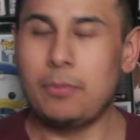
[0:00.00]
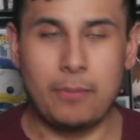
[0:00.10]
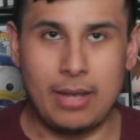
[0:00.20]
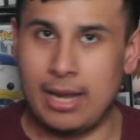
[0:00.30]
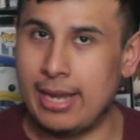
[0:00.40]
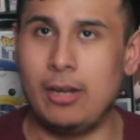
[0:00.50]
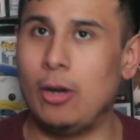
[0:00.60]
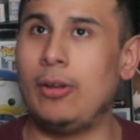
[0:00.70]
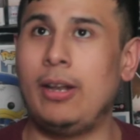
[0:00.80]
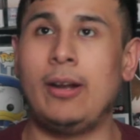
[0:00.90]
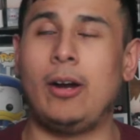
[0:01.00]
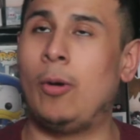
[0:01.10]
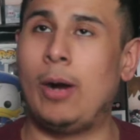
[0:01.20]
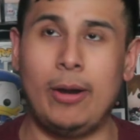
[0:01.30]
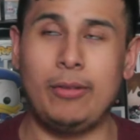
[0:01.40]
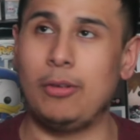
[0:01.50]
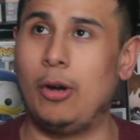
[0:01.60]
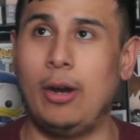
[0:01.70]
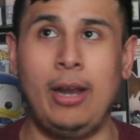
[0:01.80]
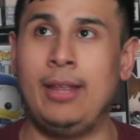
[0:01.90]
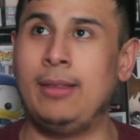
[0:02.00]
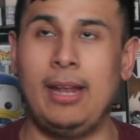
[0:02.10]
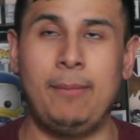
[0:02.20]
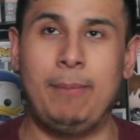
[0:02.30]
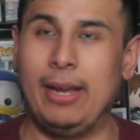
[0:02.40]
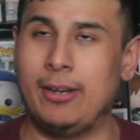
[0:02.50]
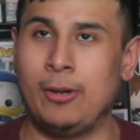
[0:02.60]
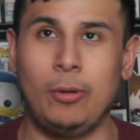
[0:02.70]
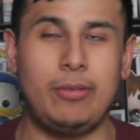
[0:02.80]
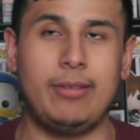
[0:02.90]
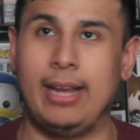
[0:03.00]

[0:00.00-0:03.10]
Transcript: again, Nolan and Juarez in big cahoots.